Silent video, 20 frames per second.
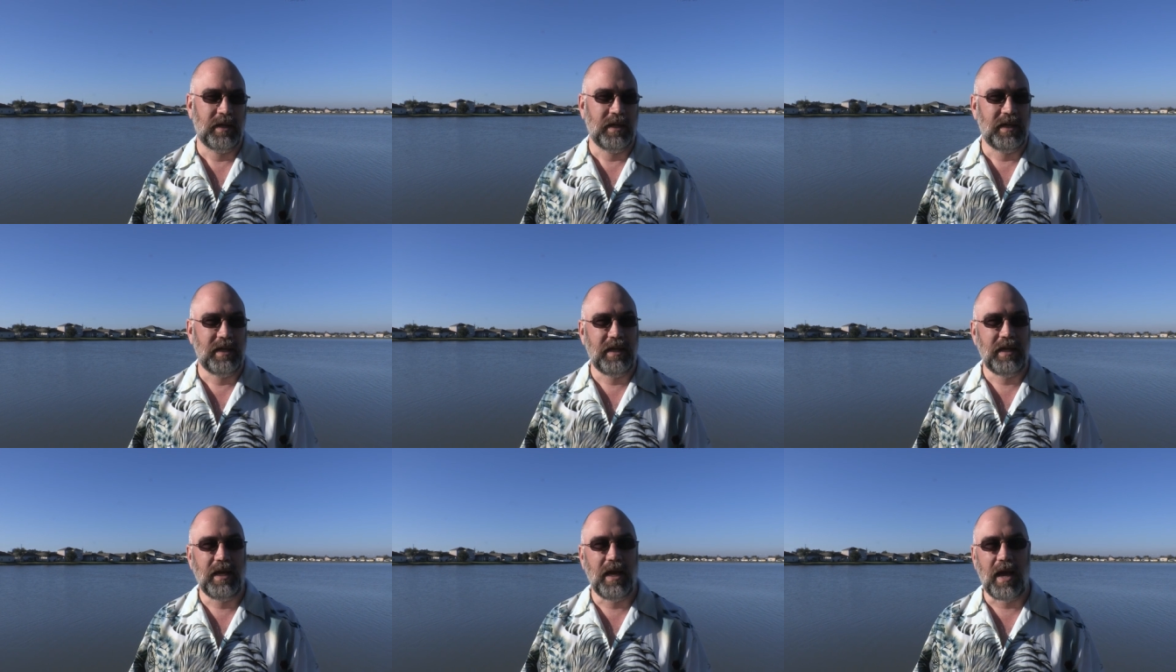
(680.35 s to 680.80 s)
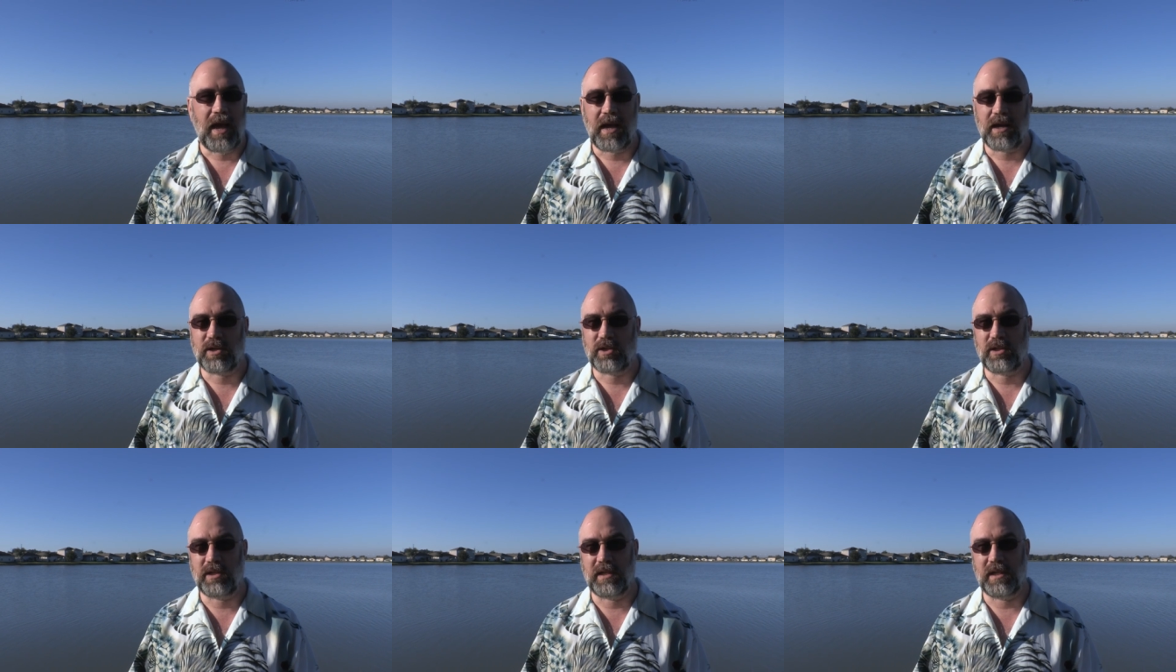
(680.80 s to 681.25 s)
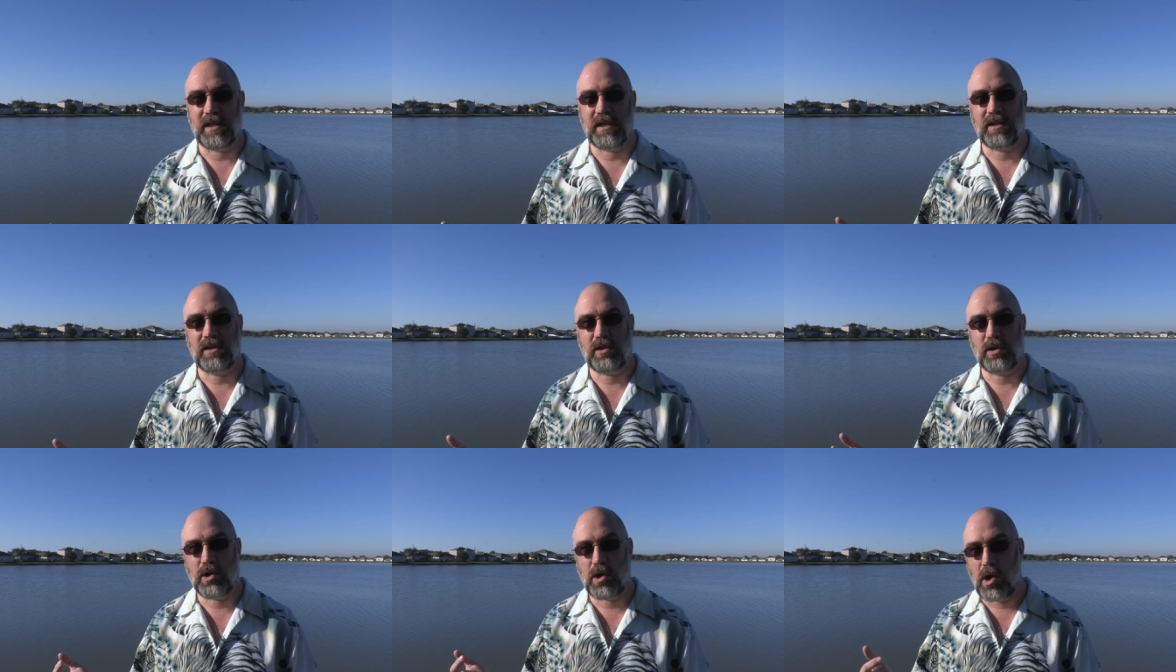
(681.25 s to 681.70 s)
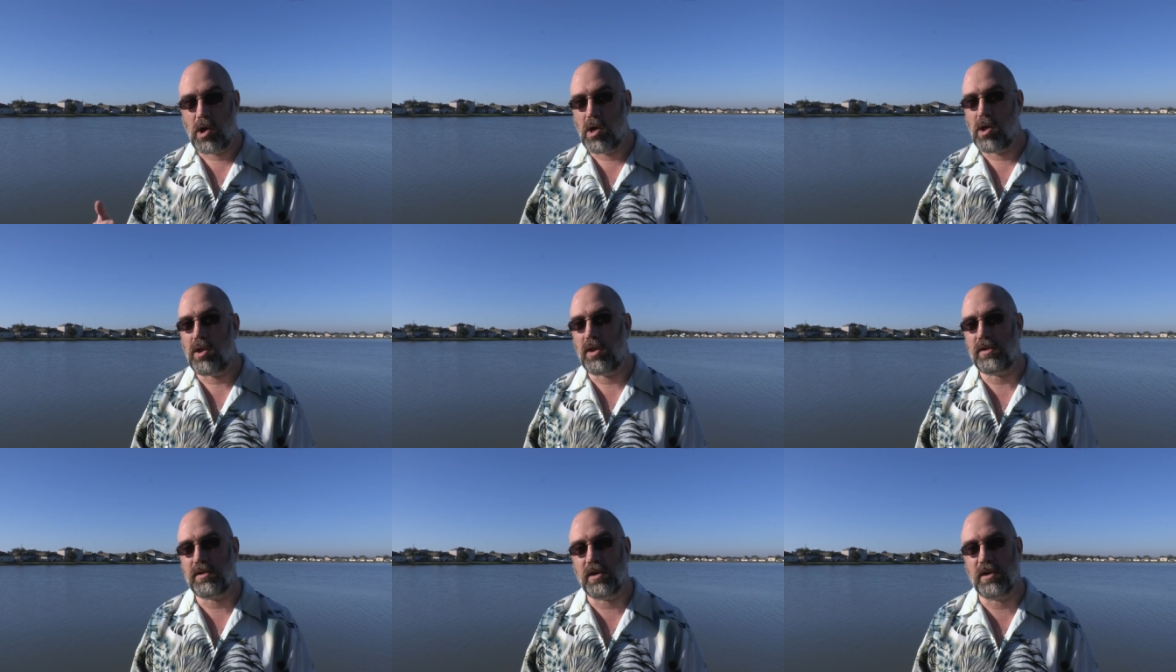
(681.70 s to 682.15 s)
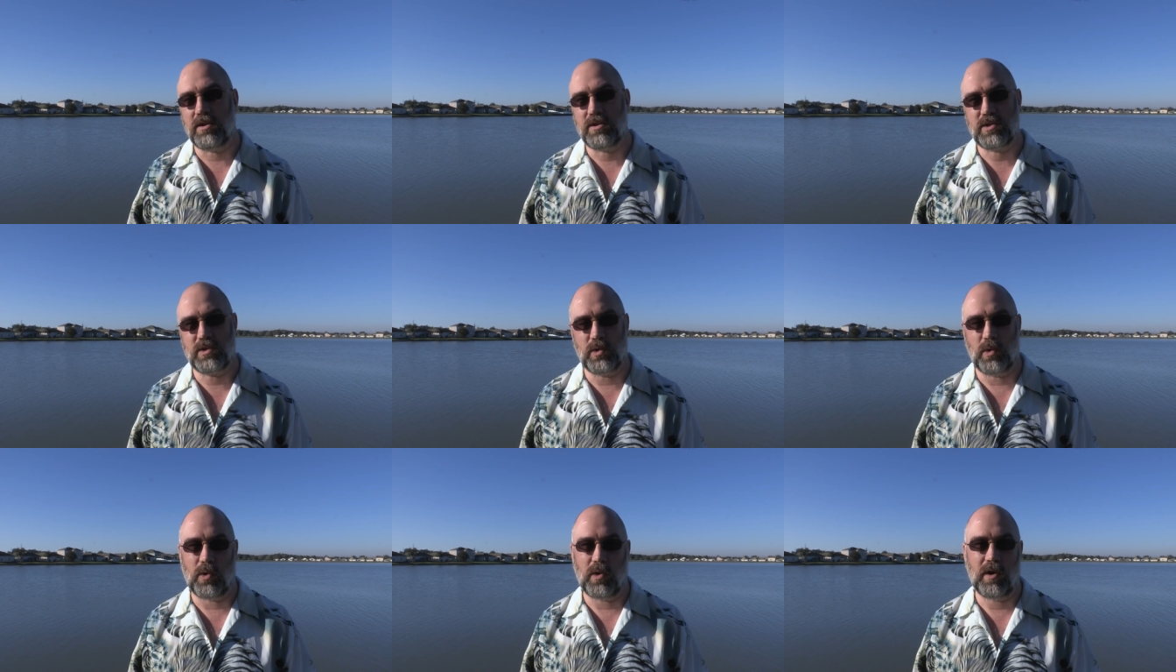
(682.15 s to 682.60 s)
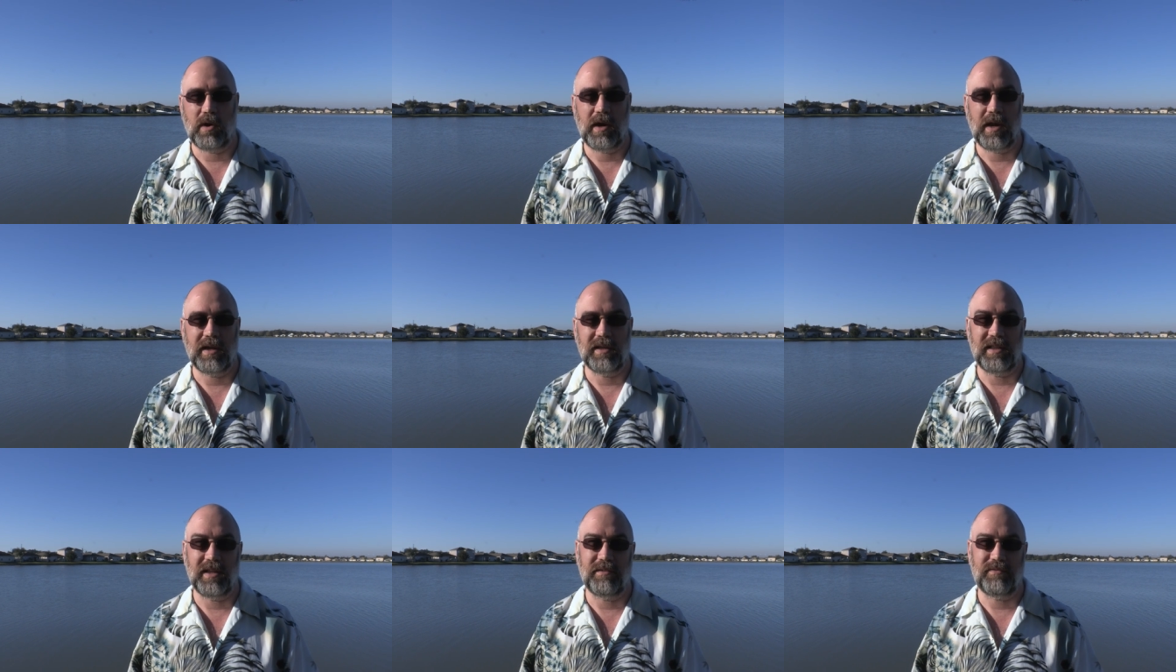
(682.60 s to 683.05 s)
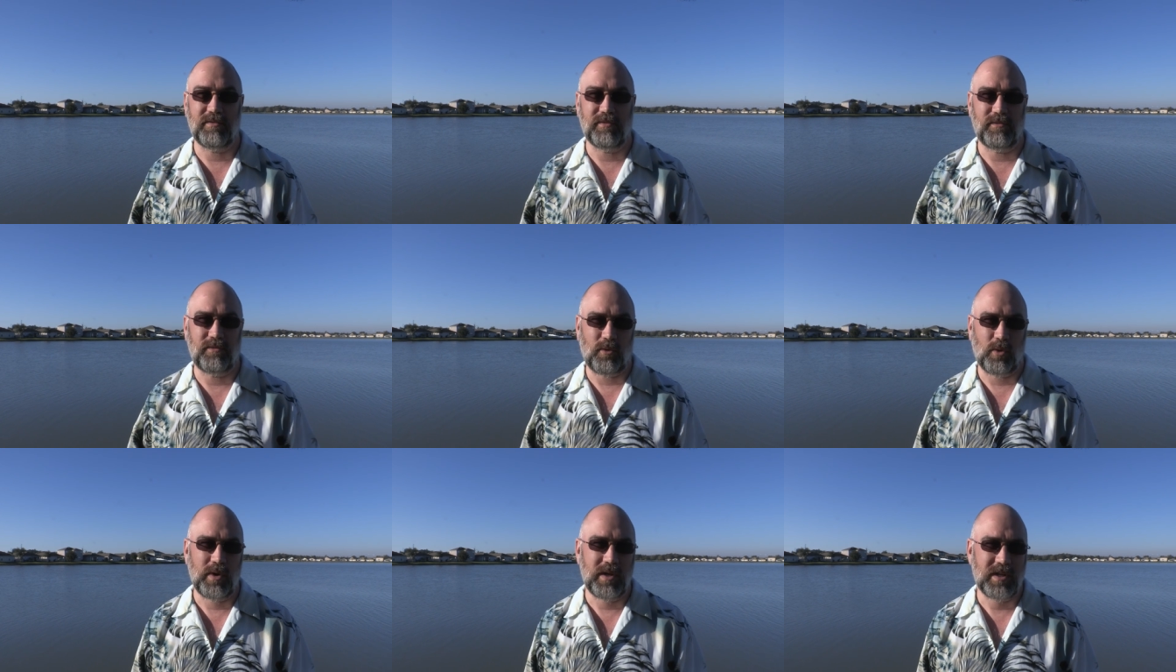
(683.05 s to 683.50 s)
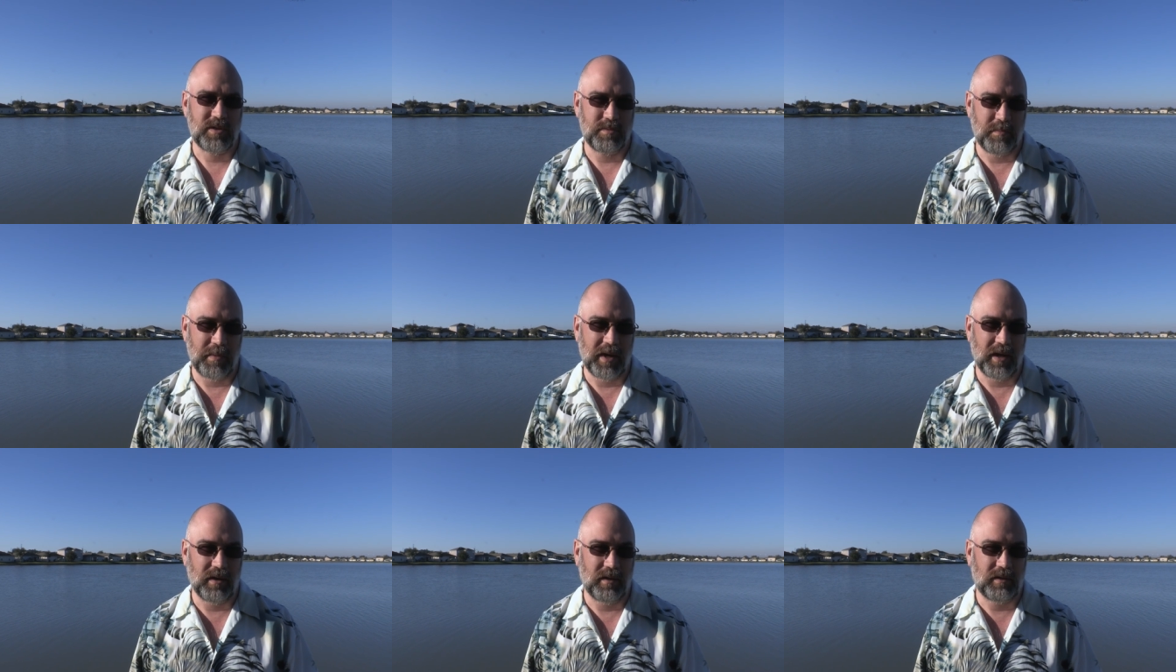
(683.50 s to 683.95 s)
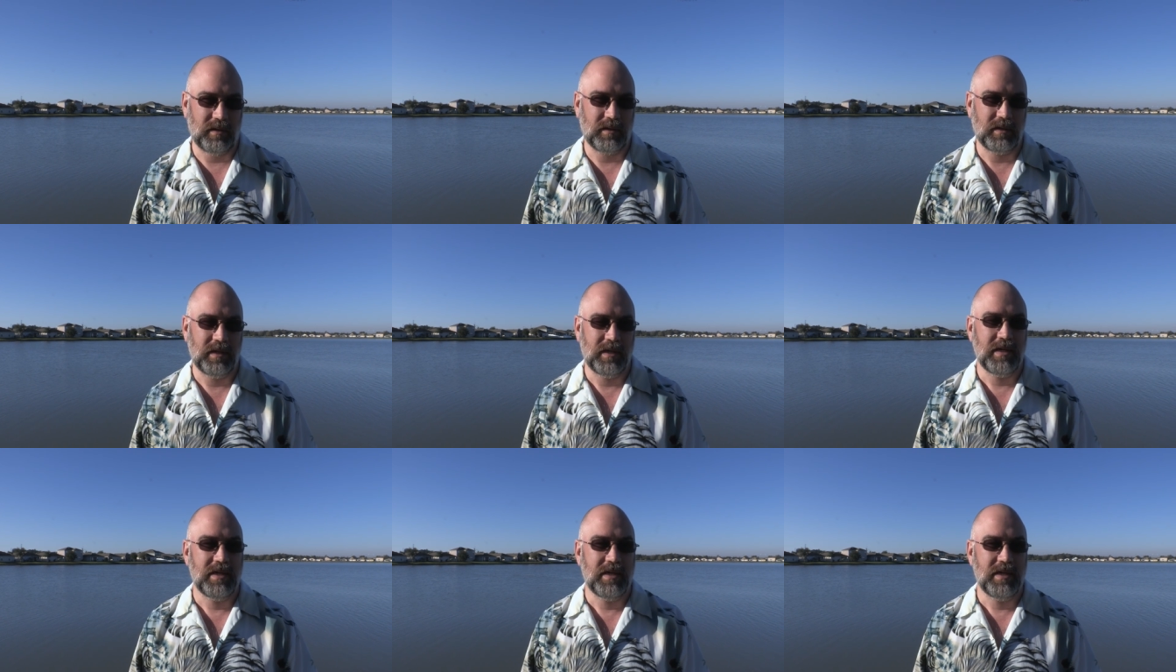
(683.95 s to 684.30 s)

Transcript: he actually called our store and left voicemail